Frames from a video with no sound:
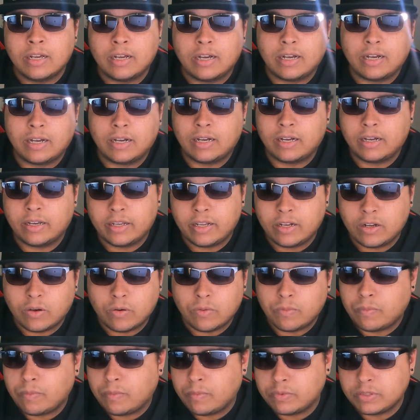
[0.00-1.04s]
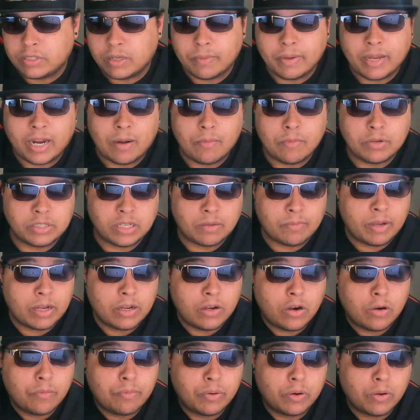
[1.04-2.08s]
Some cameras like my
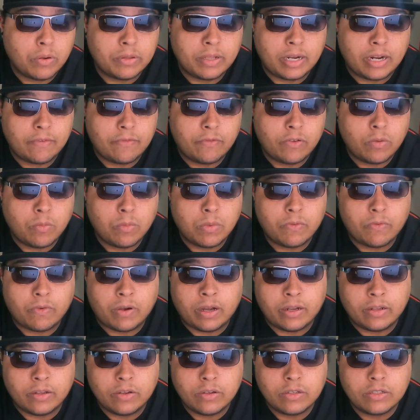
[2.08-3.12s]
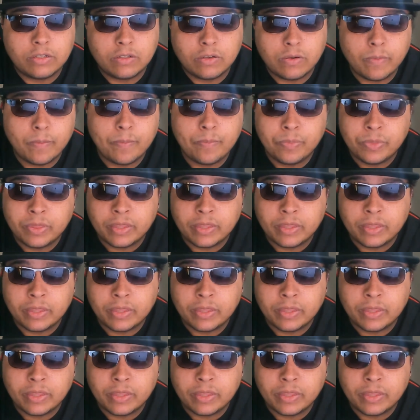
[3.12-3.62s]
GoPro that I film with on YouTube